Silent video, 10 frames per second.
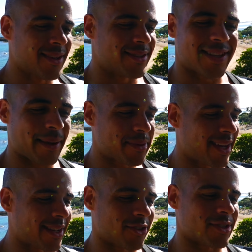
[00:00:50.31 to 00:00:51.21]
Same
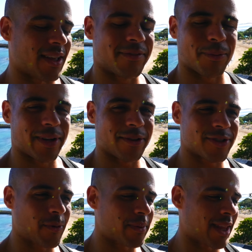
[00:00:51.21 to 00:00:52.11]
thing, just left the windows
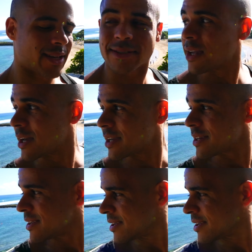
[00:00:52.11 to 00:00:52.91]
open last night.